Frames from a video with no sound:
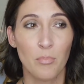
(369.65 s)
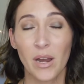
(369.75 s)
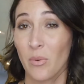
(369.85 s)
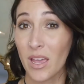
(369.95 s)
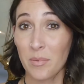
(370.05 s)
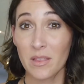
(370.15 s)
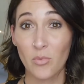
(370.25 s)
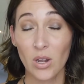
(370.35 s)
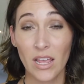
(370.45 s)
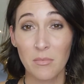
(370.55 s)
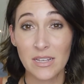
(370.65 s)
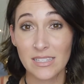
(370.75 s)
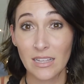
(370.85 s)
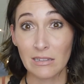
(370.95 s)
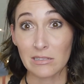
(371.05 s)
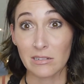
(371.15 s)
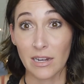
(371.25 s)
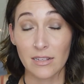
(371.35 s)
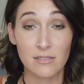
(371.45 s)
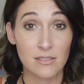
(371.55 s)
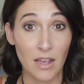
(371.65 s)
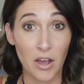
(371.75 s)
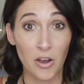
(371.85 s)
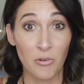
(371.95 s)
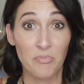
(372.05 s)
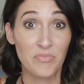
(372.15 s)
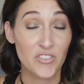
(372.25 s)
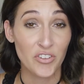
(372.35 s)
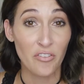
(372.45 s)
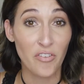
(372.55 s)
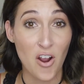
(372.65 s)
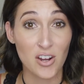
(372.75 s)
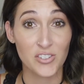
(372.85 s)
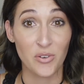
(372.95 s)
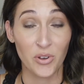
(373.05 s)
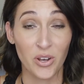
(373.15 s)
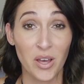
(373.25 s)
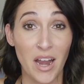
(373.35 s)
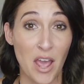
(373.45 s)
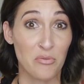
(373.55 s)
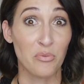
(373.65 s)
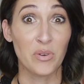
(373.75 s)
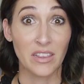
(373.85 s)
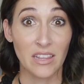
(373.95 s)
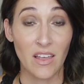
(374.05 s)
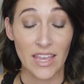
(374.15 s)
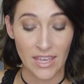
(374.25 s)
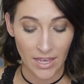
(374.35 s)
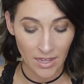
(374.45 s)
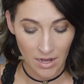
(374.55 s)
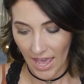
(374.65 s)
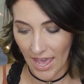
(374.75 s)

But I wake up in the morning and my skin looks great. So, so far, so good. I really like it.